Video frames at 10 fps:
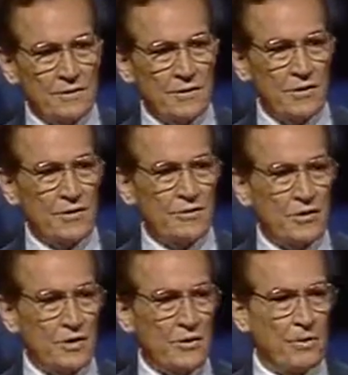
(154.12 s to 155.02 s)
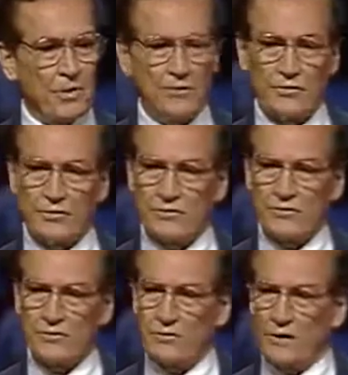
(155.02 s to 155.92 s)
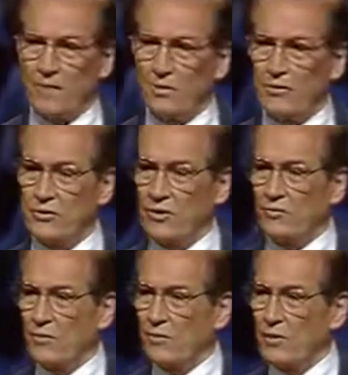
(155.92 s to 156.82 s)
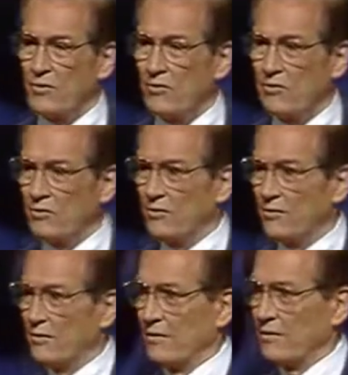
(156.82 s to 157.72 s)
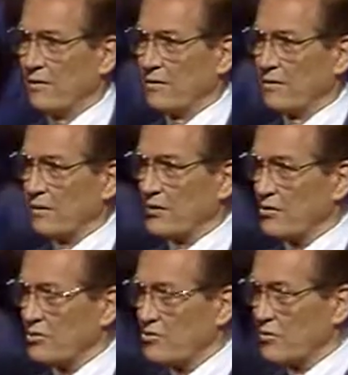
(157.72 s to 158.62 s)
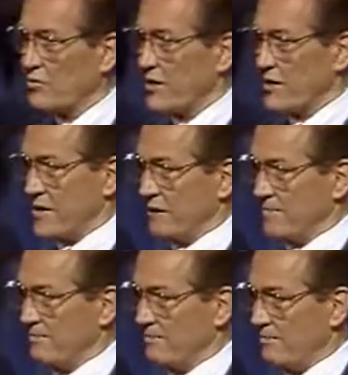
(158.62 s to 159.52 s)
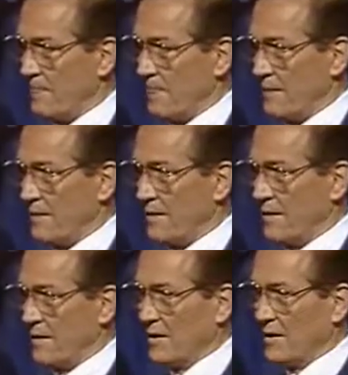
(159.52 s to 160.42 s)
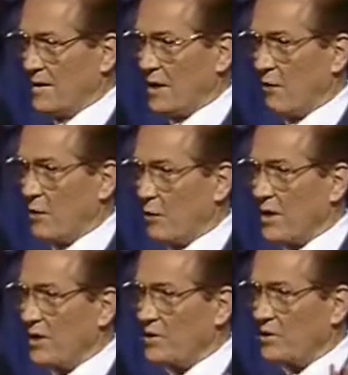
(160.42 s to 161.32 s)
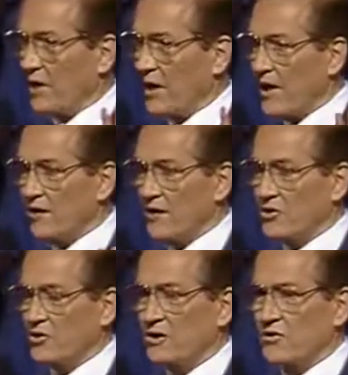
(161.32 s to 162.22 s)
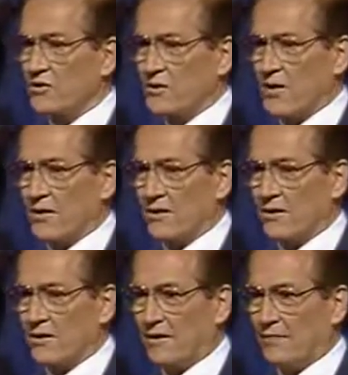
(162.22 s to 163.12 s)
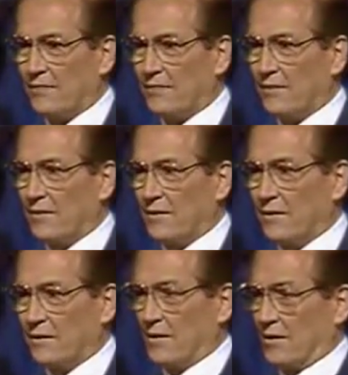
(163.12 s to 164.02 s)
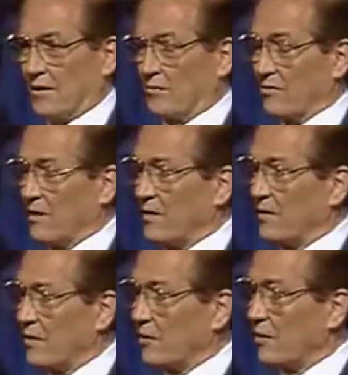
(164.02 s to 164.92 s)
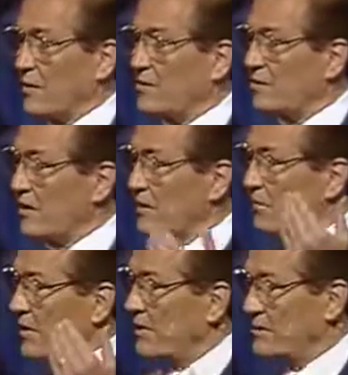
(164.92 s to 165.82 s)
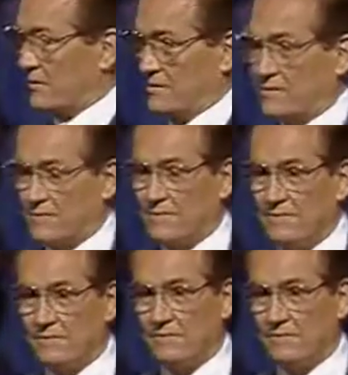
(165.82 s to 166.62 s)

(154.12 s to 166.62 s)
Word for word: these army officers had been taught from their youth there is no God. They were raised in an atheistic society. Not only that, they were raised to hate Americans.